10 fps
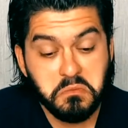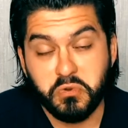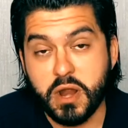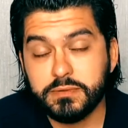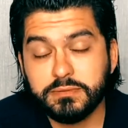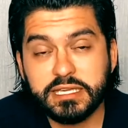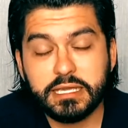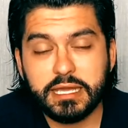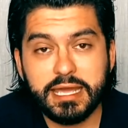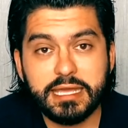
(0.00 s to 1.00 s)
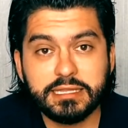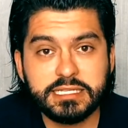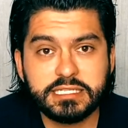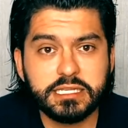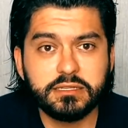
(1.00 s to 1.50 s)
probably, hey,
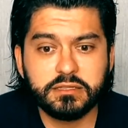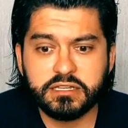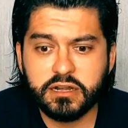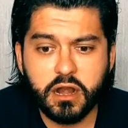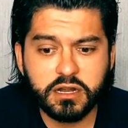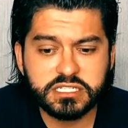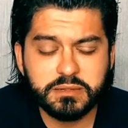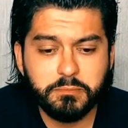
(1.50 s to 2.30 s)
listen, there are some